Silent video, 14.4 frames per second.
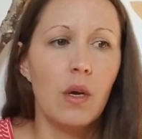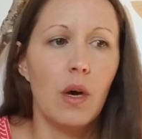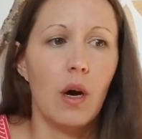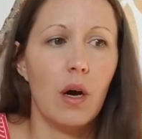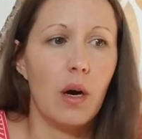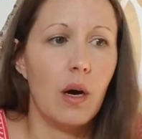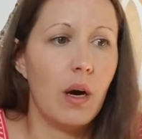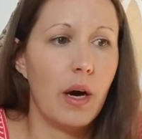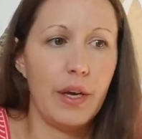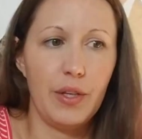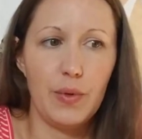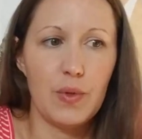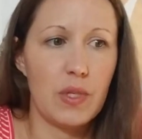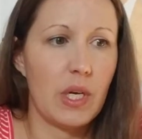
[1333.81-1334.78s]
Uh, I
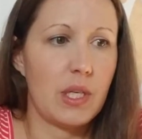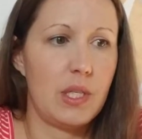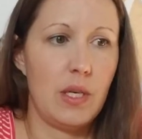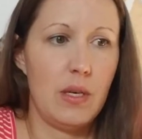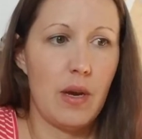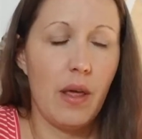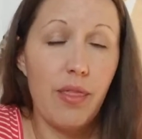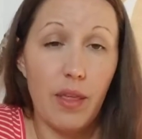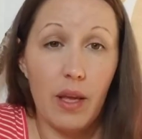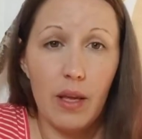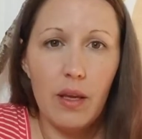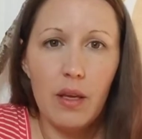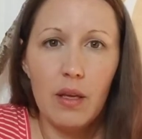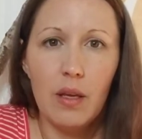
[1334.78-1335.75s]
use next to
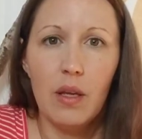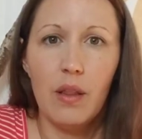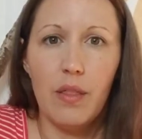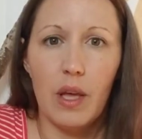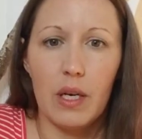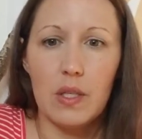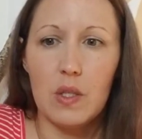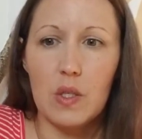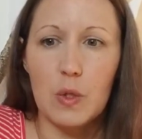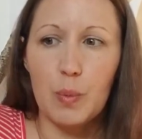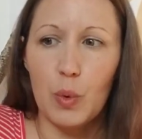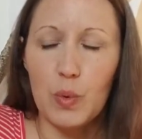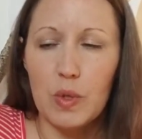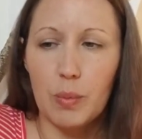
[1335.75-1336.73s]
nothing that is
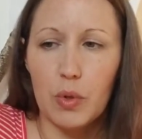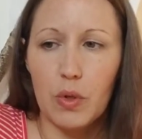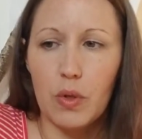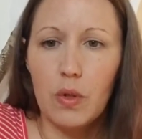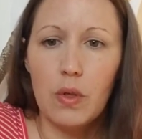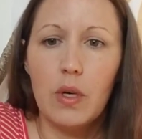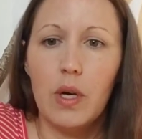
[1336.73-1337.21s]
disposable.